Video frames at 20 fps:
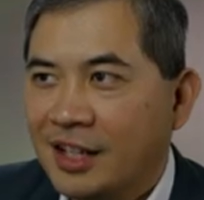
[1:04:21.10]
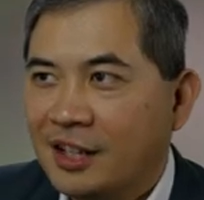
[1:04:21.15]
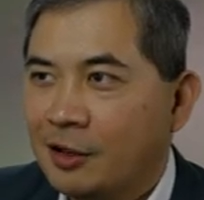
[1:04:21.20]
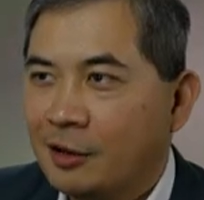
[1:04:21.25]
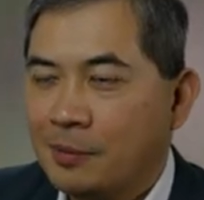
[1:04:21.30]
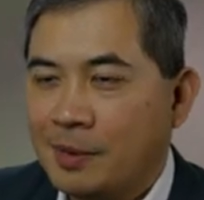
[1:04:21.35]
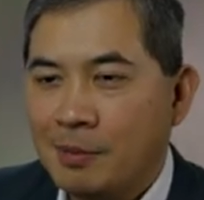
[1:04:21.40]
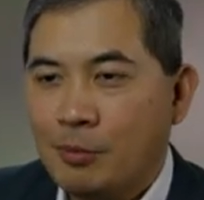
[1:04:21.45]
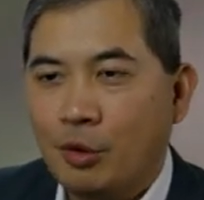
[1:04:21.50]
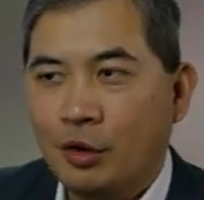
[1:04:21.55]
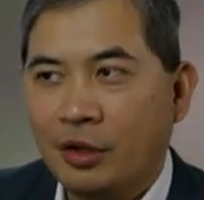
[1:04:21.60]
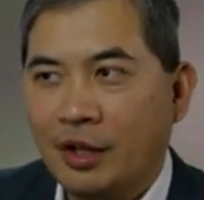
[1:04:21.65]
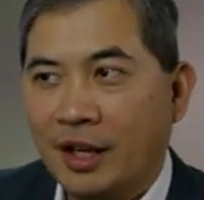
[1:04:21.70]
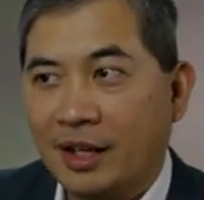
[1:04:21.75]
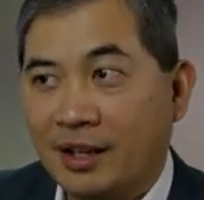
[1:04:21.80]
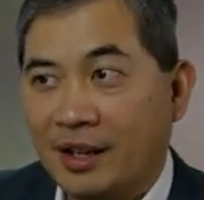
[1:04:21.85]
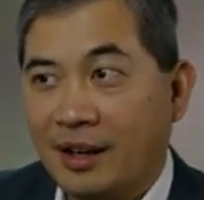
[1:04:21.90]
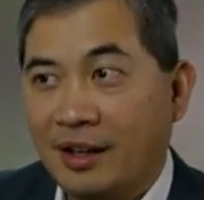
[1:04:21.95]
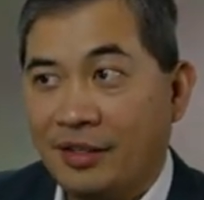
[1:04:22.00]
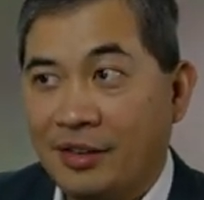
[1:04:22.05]
it'll be more
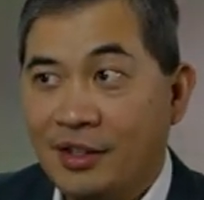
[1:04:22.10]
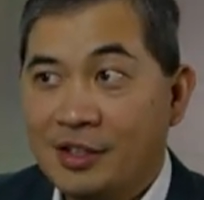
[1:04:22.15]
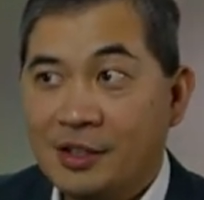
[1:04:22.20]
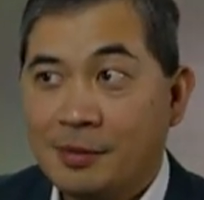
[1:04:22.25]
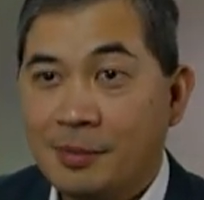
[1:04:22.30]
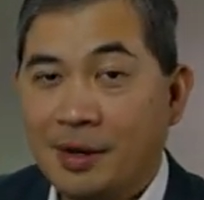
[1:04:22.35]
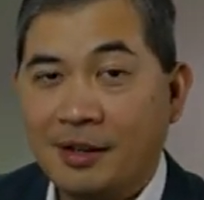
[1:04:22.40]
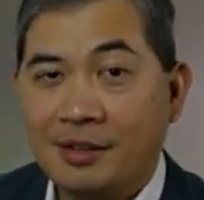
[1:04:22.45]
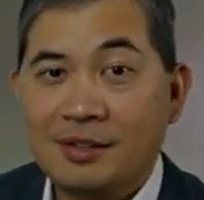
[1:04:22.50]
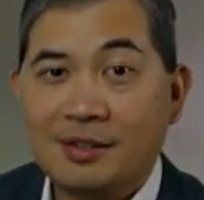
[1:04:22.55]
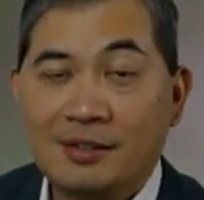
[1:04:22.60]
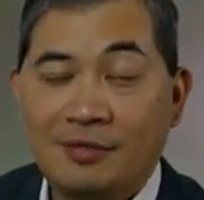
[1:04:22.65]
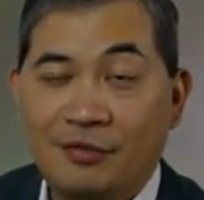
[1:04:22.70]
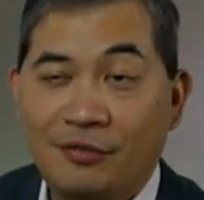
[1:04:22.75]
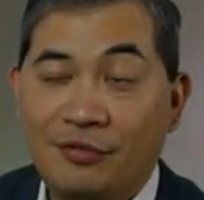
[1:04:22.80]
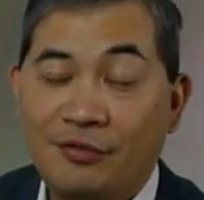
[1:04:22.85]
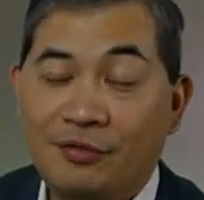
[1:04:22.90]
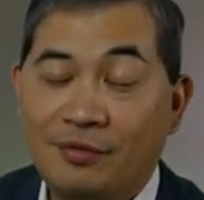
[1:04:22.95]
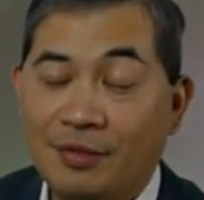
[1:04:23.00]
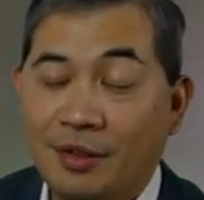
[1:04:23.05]
like these are my
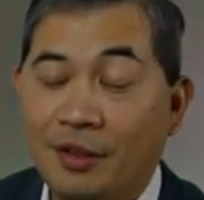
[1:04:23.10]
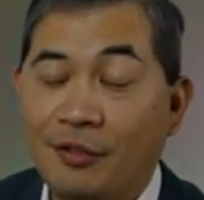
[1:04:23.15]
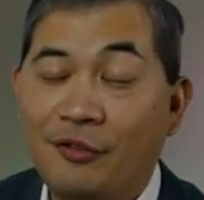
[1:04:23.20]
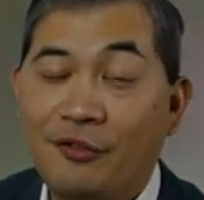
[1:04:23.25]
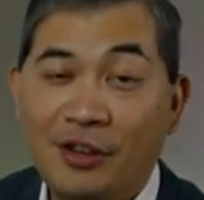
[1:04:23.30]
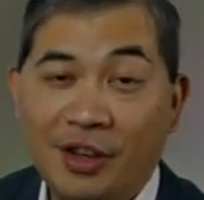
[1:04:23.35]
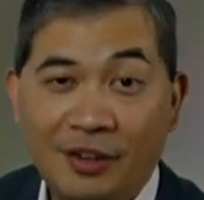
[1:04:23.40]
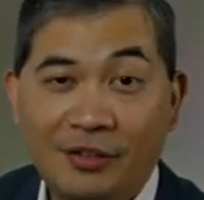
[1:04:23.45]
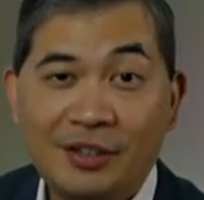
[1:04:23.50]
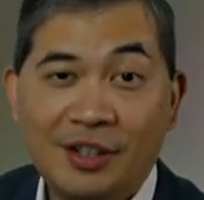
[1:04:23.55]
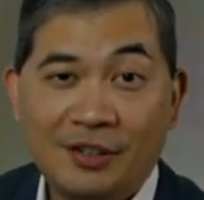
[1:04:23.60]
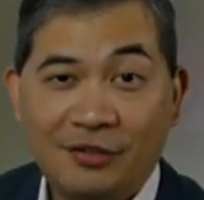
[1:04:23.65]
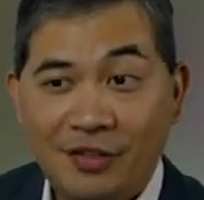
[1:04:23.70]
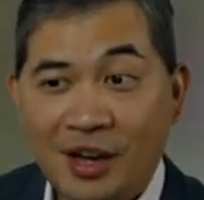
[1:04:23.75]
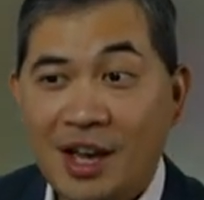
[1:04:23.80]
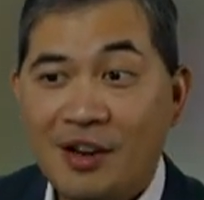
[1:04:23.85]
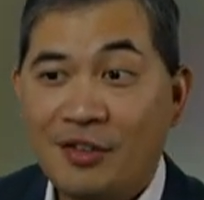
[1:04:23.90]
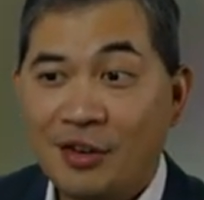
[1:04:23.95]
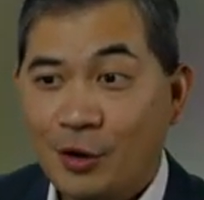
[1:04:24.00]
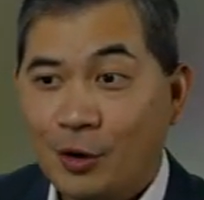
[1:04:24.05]
50
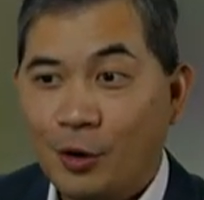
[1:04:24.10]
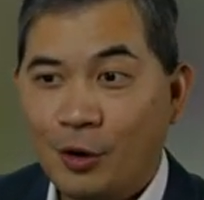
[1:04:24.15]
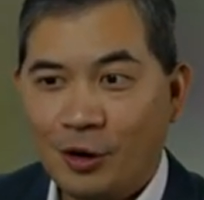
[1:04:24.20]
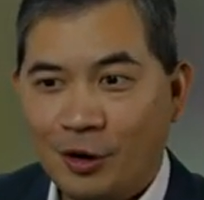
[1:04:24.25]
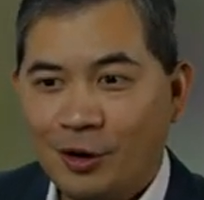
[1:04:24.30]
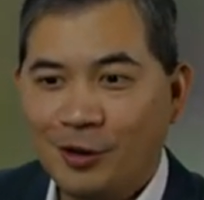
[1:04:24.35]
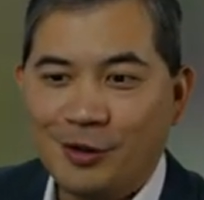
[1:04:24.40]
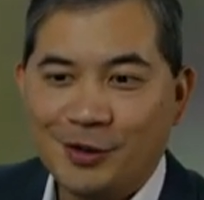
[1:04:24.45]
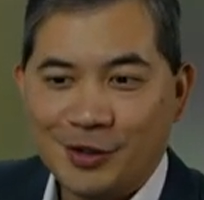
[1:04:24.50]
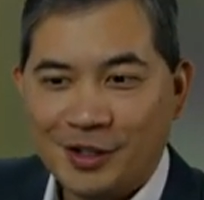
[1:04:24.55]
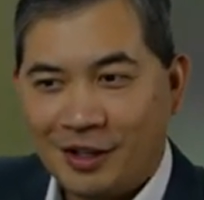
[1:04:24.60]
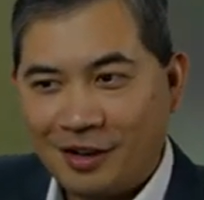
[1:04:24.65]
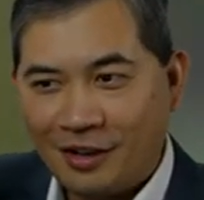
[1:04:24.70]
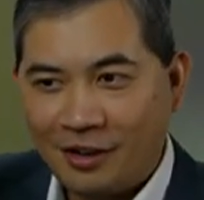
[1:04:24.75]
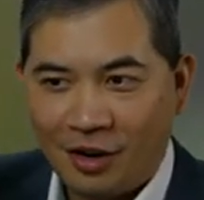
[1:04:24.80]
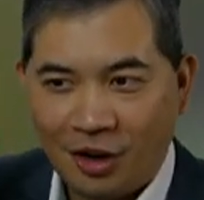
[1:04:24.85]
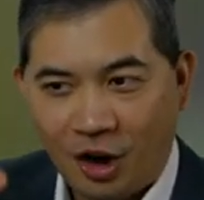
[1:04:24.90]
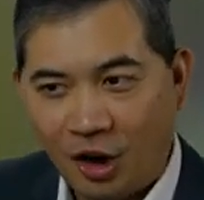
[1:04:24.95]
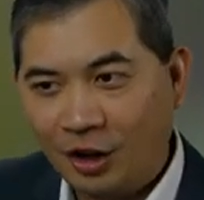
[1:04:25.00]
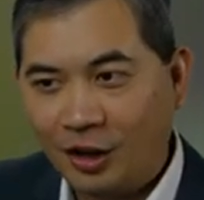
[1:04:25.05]
favorite corals
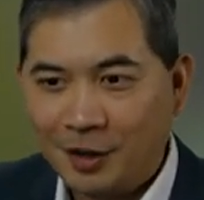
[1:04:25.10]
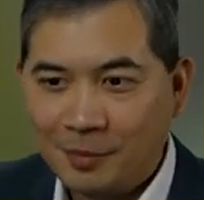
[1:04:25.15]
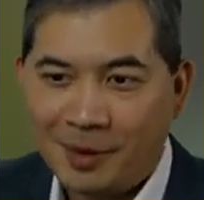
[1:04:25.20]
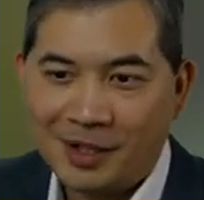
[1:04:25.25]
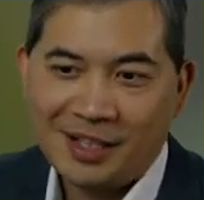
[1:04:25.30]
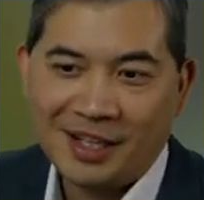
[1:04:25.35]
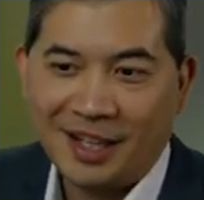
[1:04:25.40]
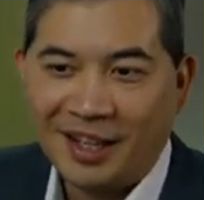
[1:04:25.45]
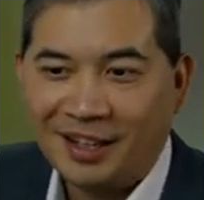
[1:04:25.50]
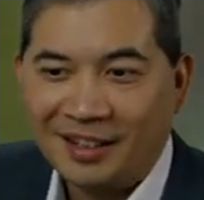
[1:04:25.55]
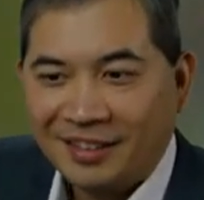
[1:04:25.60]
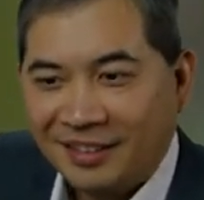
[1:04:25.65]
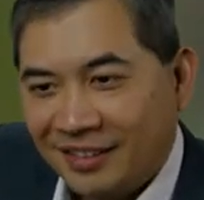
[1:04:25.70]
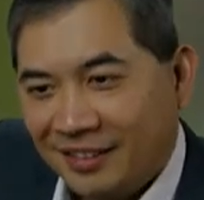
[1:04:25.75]
all in my tank.